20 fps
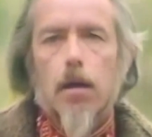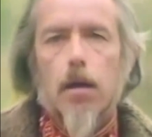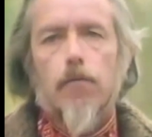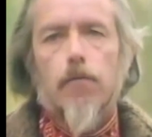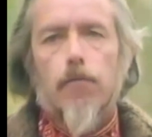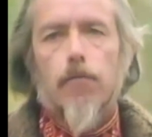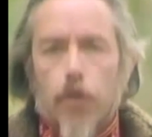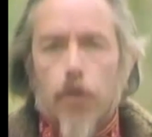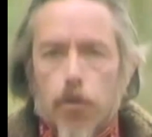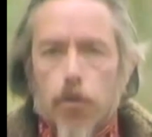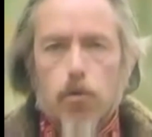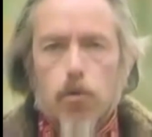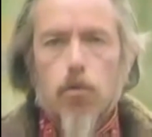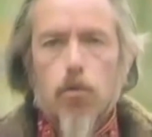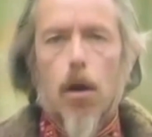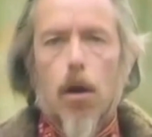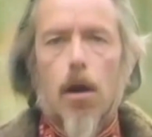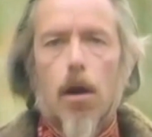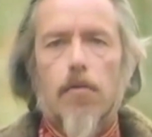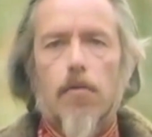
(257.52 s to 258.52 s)

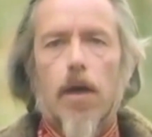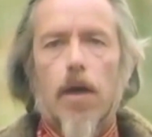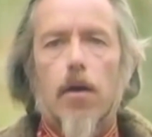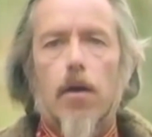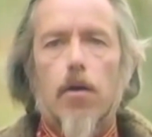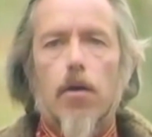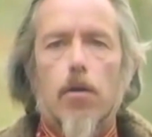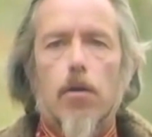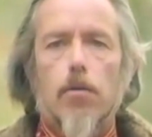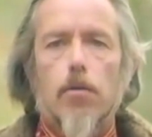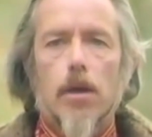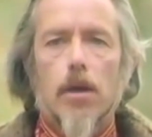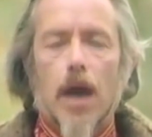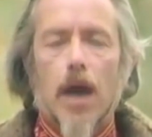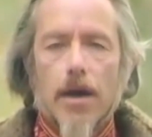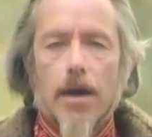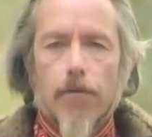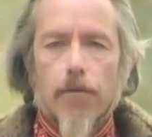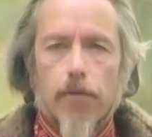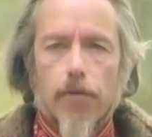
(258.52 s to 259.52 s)
view of our own
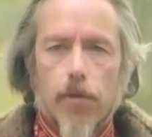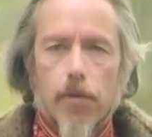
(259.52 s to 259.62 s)
life,